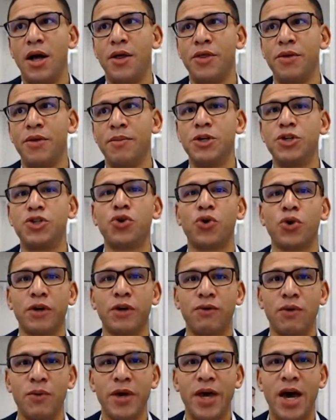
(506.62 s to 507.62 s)
the majority
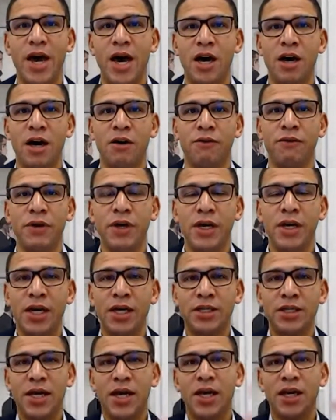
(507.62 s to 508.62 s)
of what we have
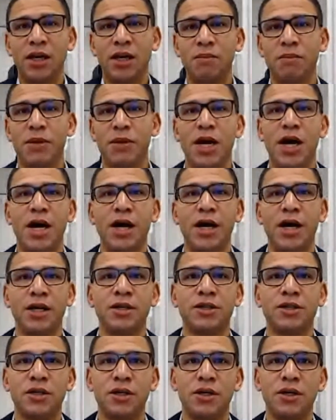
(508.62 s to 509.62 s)
is hidden
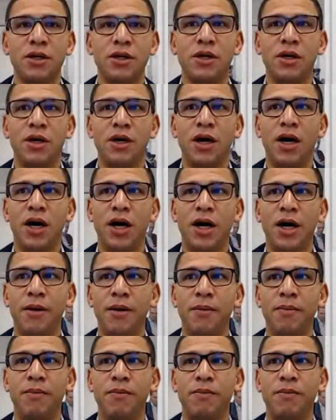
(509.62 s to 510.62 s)
behind a